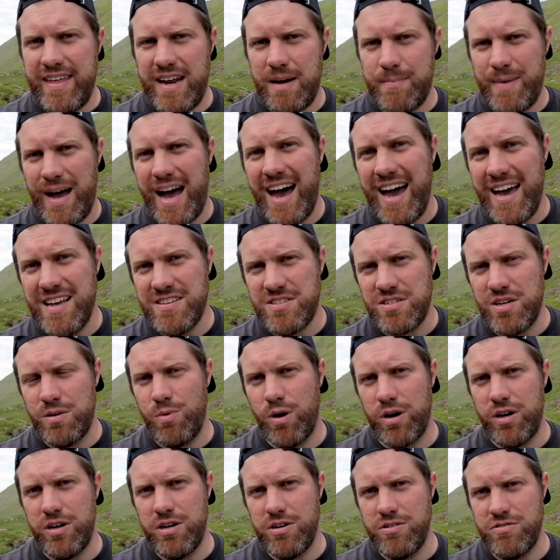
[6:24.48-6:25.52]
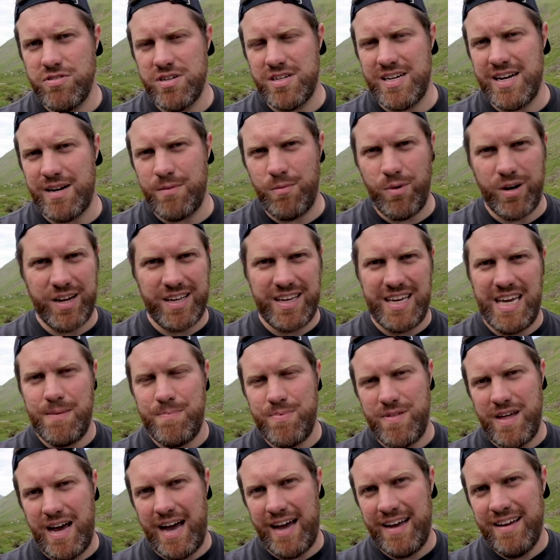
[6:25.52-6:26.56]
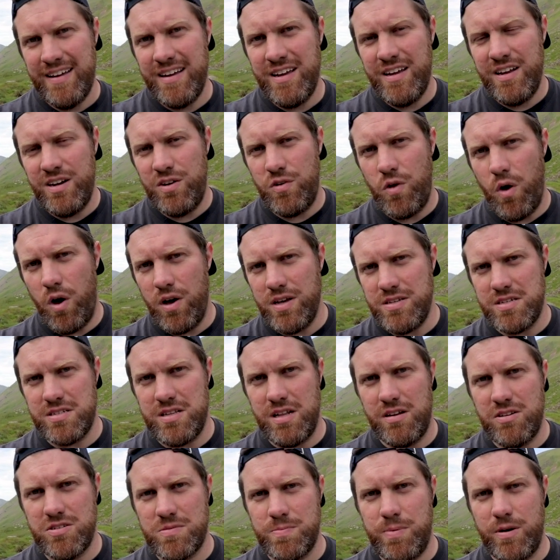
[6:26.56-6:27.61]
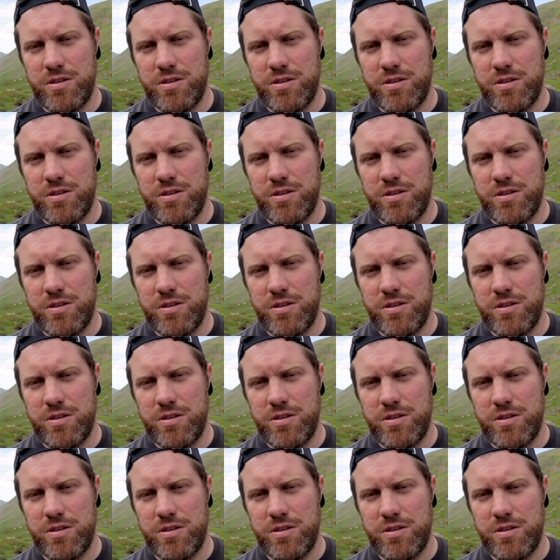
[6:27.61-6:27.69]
and then I'm at ISO 100 and I want to keep that noise as low as